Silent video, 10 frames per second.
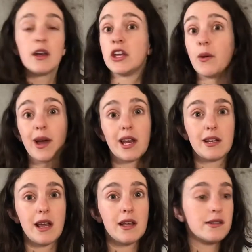You are going to
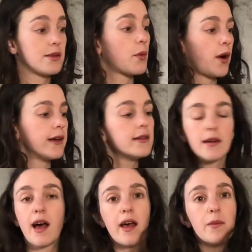need some oil.
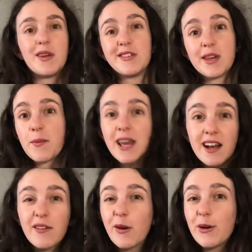I'm using
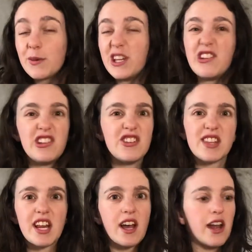peanut oil, but you can use
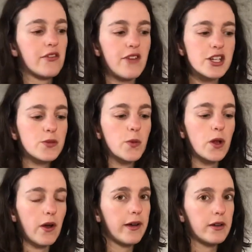any kind of
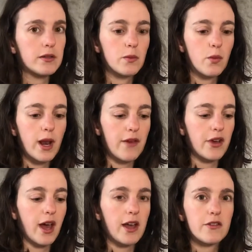vegetable oil, whatever
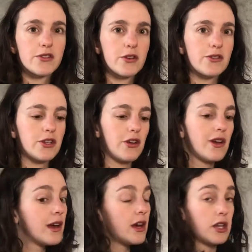kind of suits you.
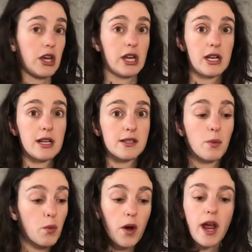You're going to need
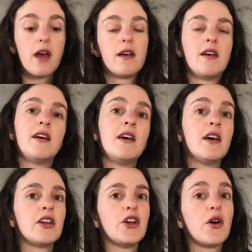some water.
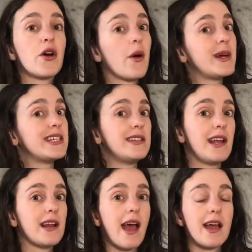You're going to
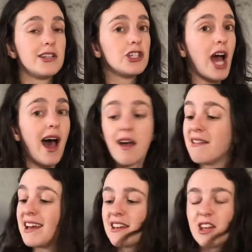need a jar.
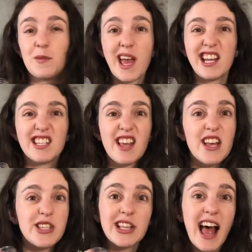Can be any
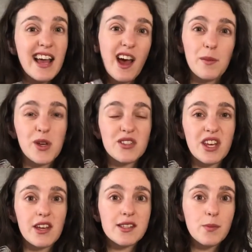size you like. I'm
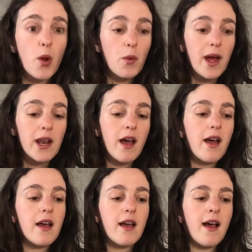using a small
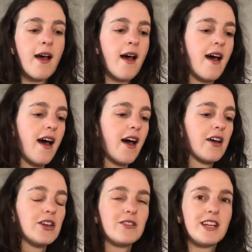
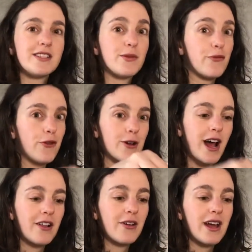one. You'll need some food
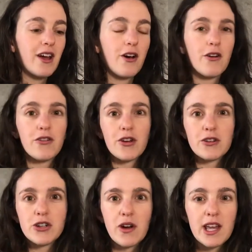coloring of your
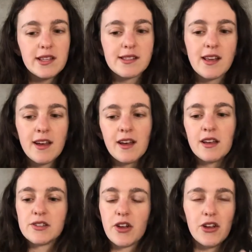choice,
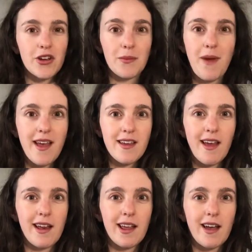so you can make
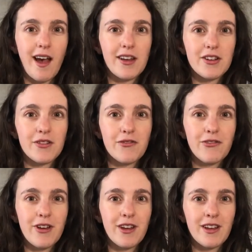any kind of
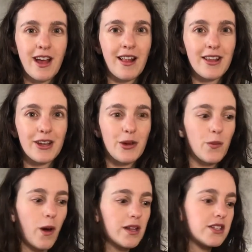color you
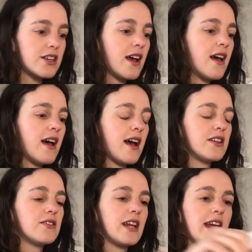want. And
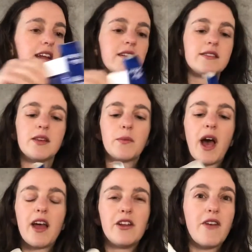you'll need some
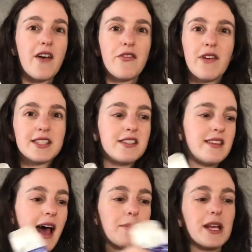kind of effervescent
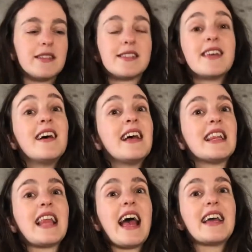tablets
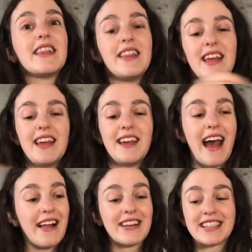like the
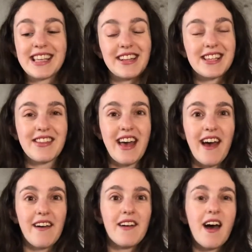Alka-Seltzer
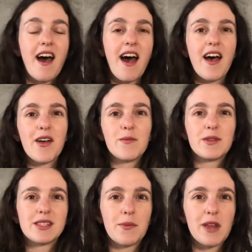there,
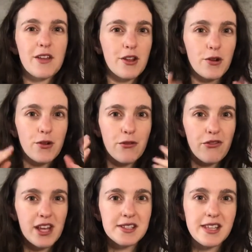something that'll
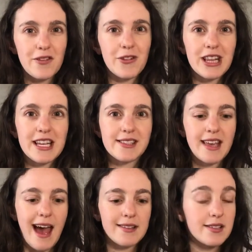fizz and release
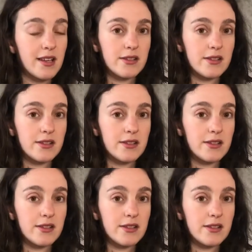gas.